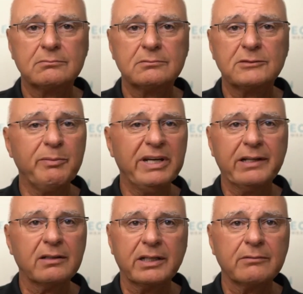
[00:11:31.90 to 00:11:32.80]

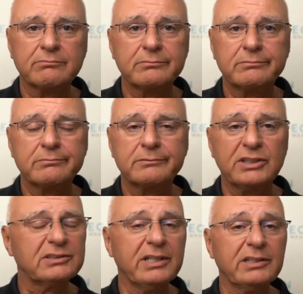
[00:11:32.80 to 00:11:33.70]
immediately,
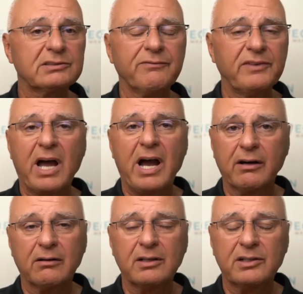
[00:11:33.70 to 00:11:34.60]
it's a
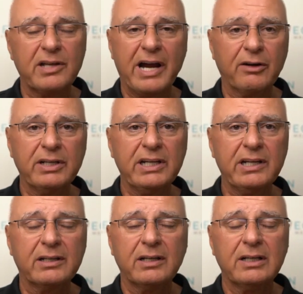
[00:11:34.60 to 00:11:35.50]
dire need.